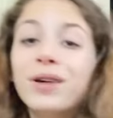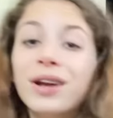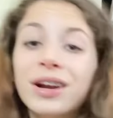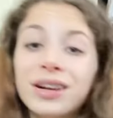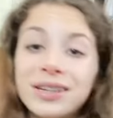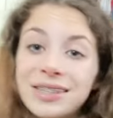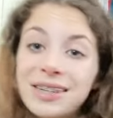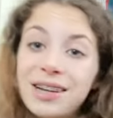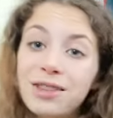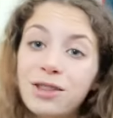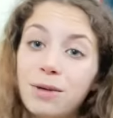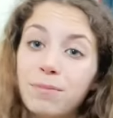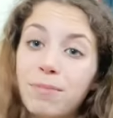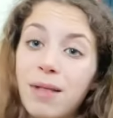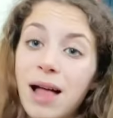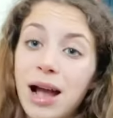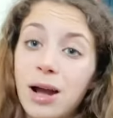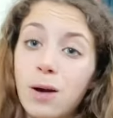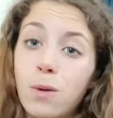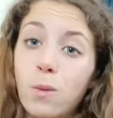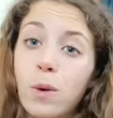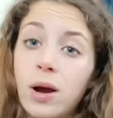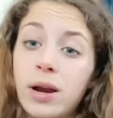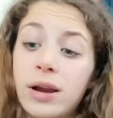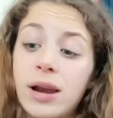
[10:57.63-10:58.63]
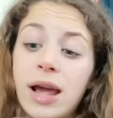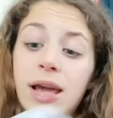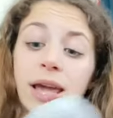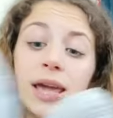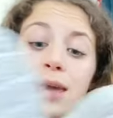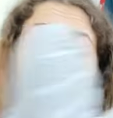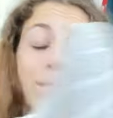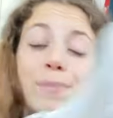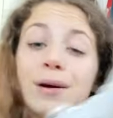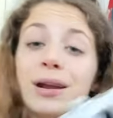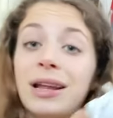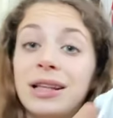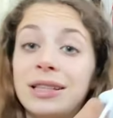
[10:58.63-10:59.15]
another black and white Nike,
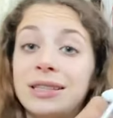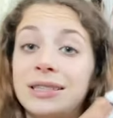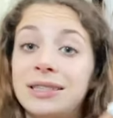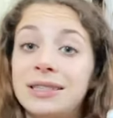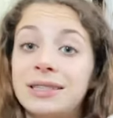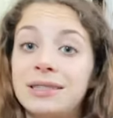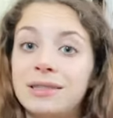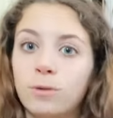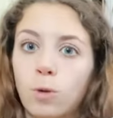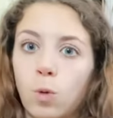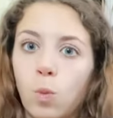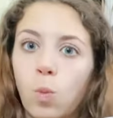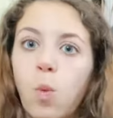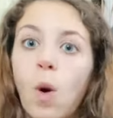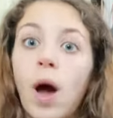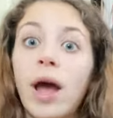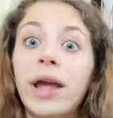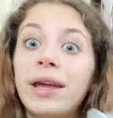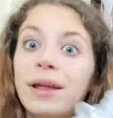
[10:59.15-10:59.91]
but it's white